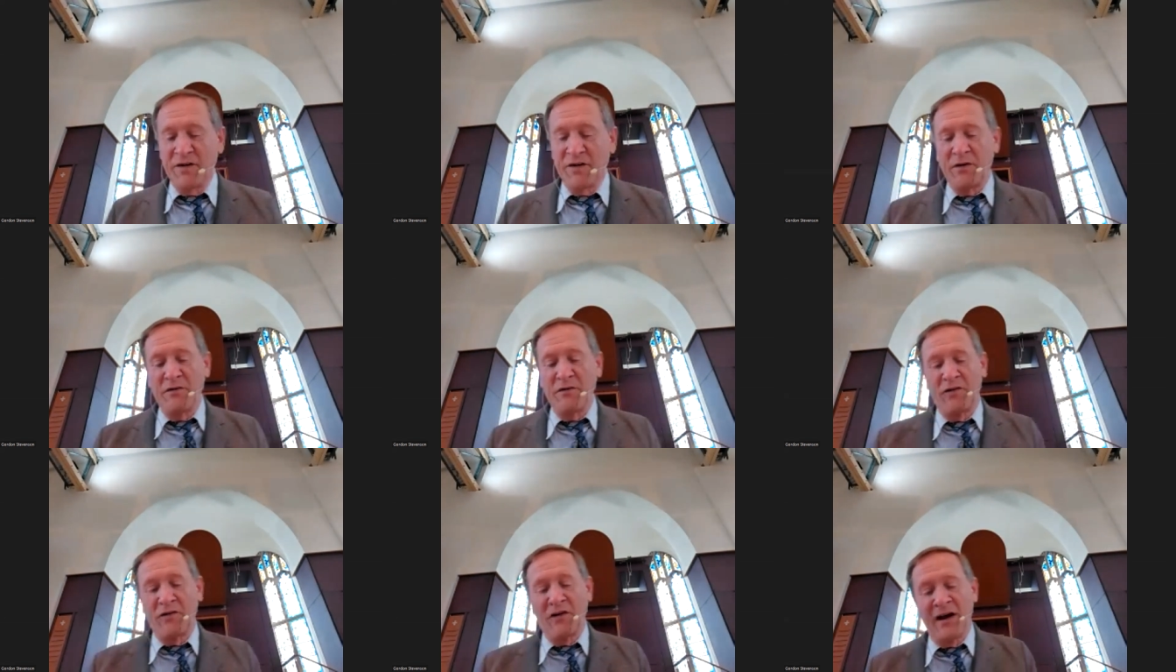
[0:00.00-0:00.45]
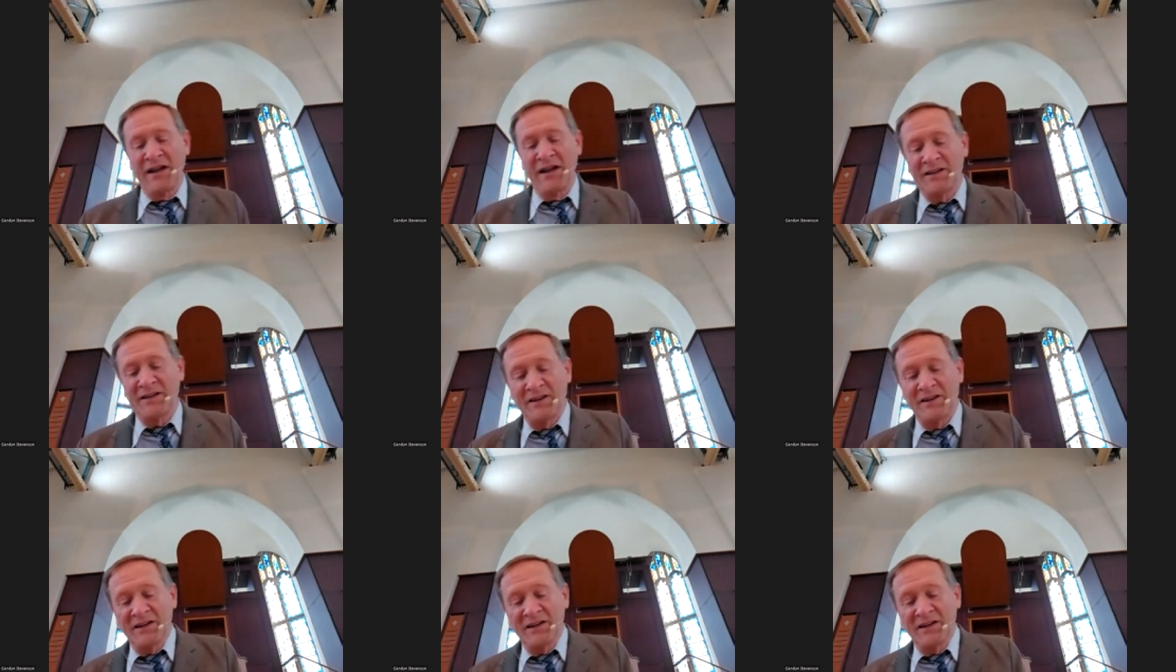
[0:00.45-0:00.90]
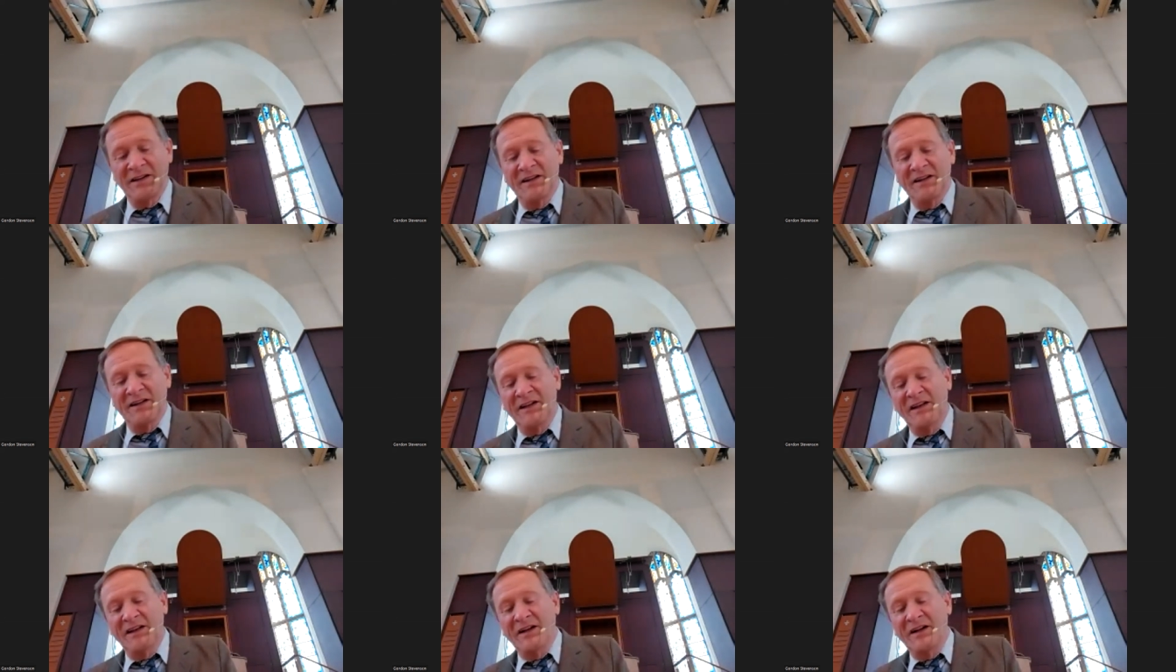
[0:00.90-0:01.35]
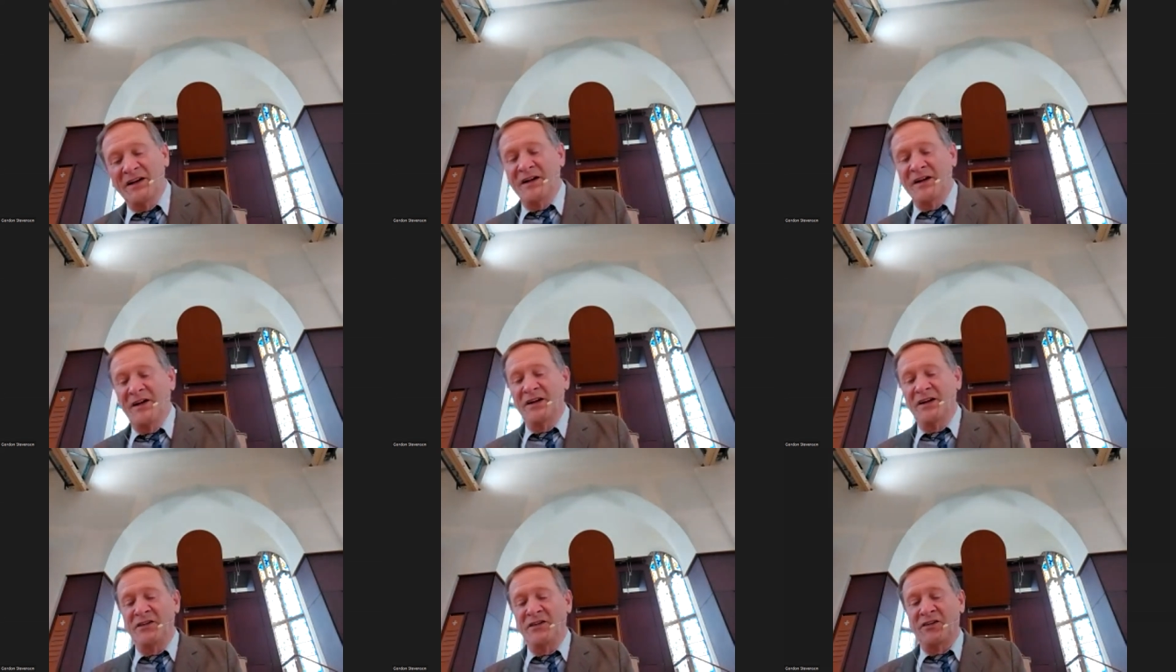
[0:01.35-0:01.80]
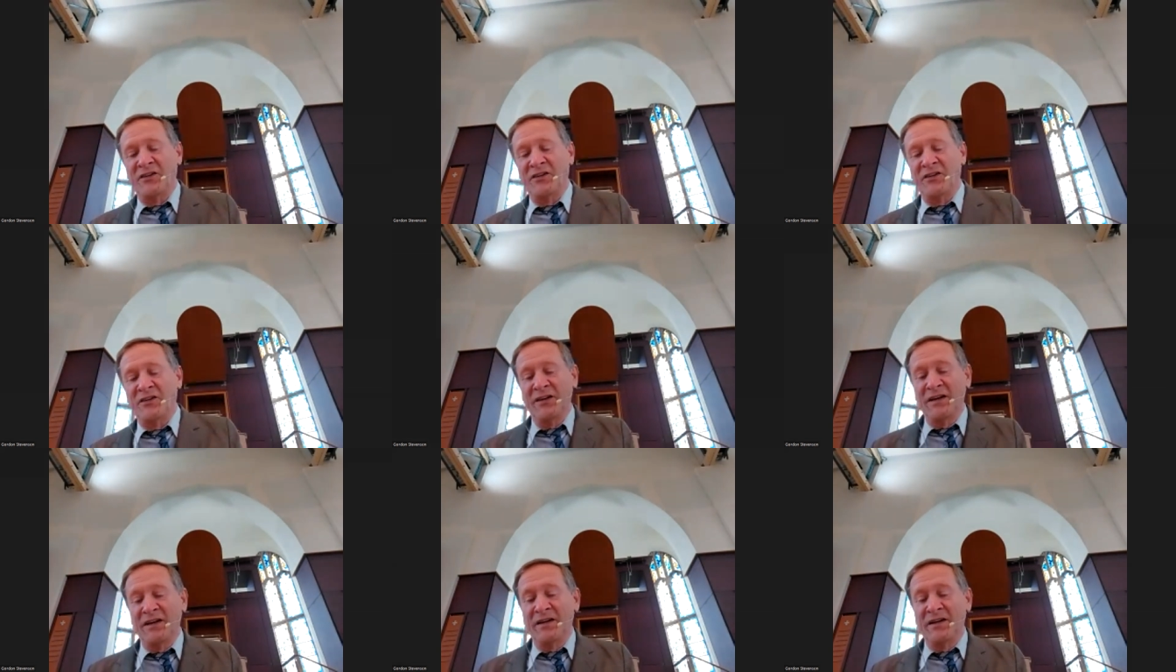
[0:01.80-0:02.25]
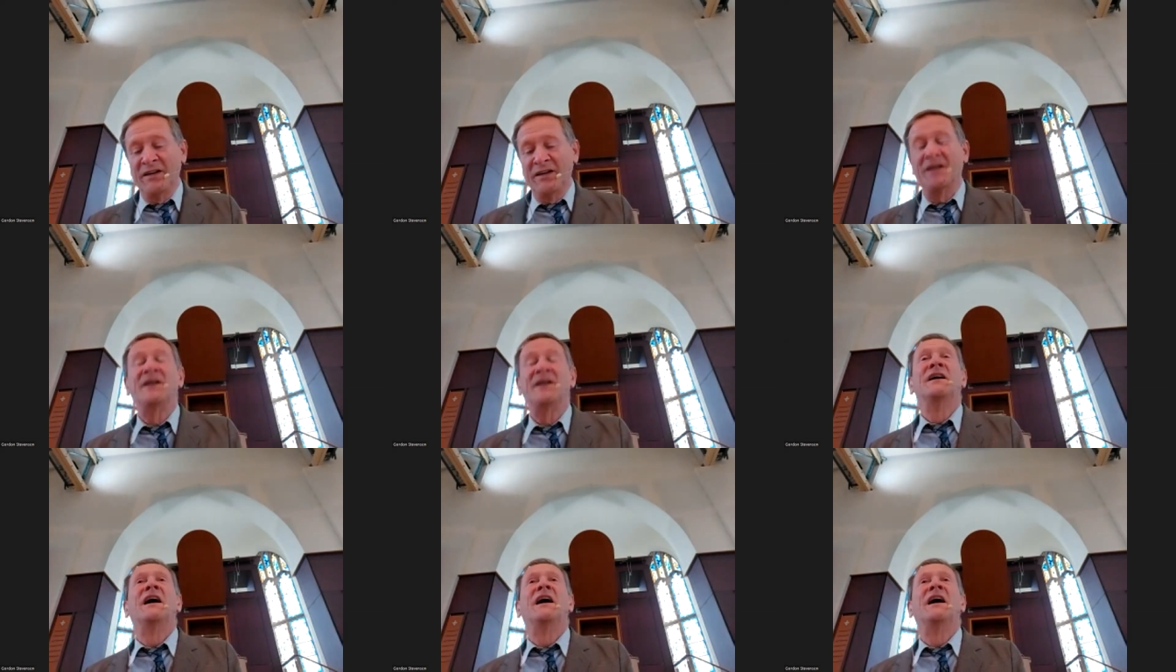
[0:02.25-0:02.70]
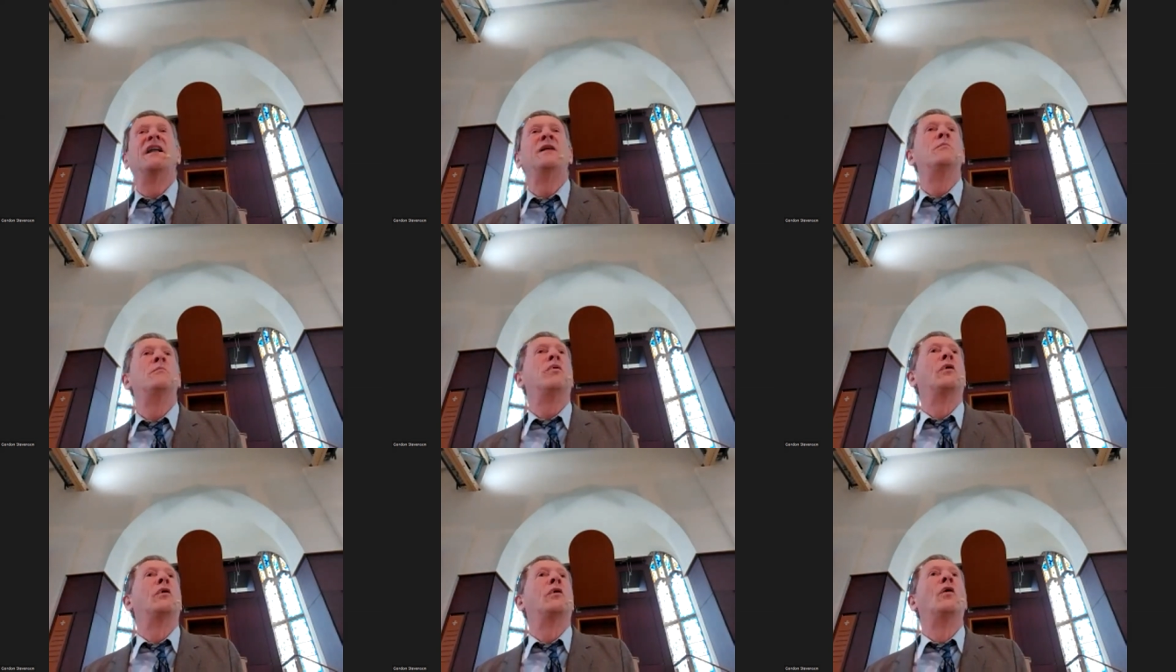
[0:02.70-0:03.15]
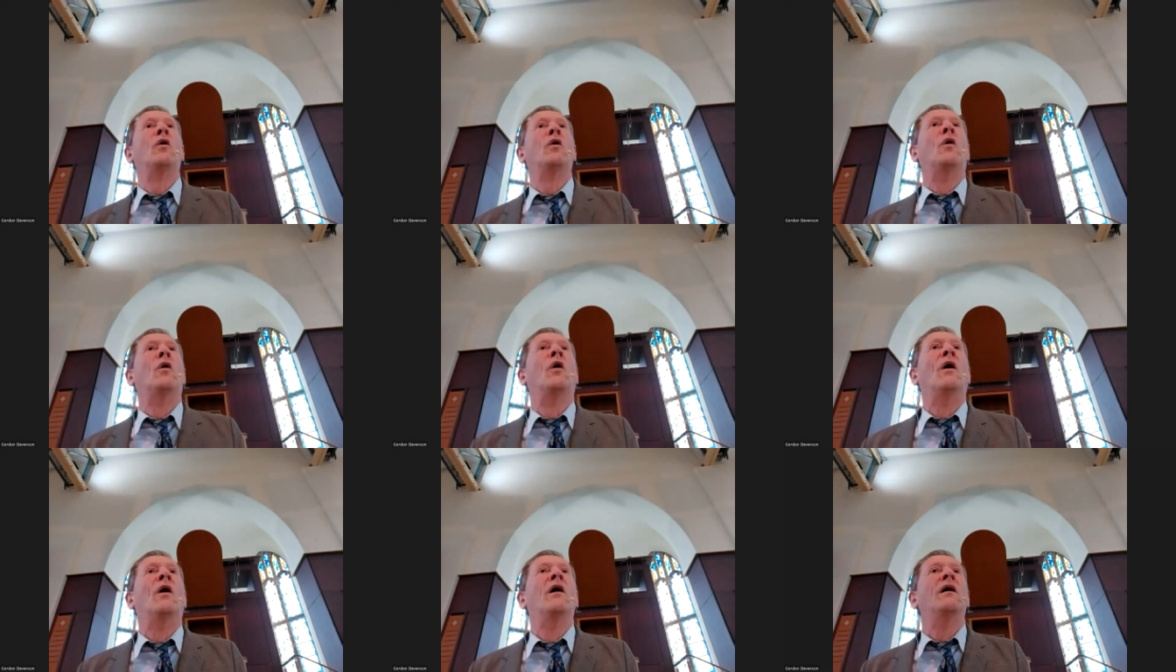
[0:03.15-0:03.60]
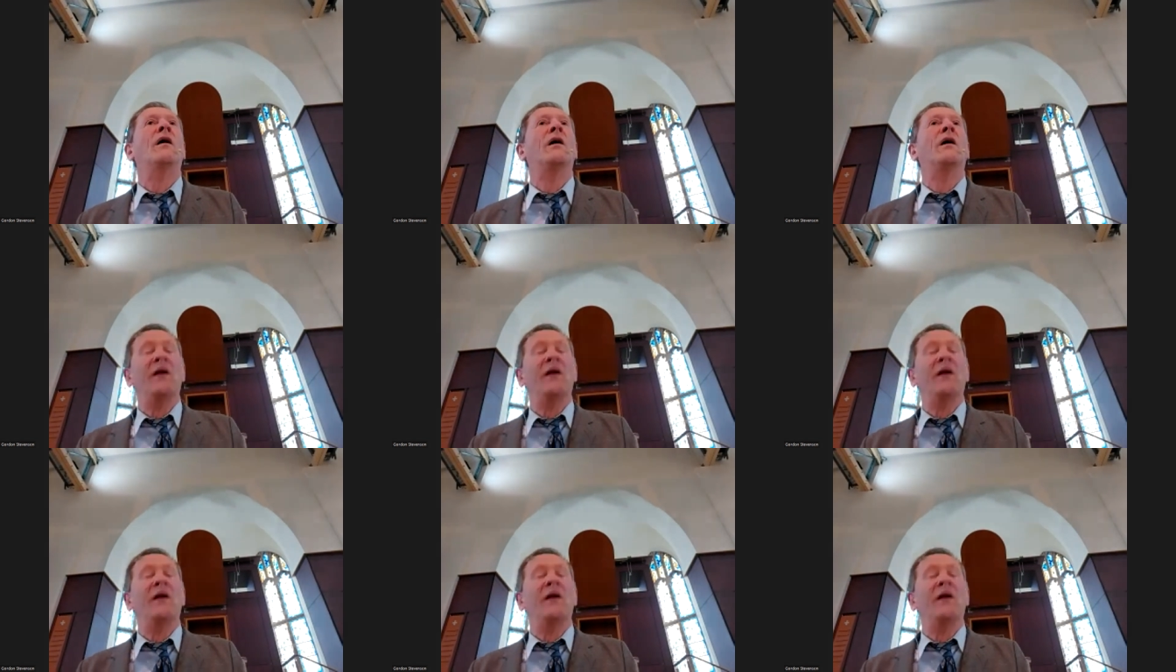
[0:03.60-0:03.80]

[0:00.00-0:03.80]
invite and urge and implore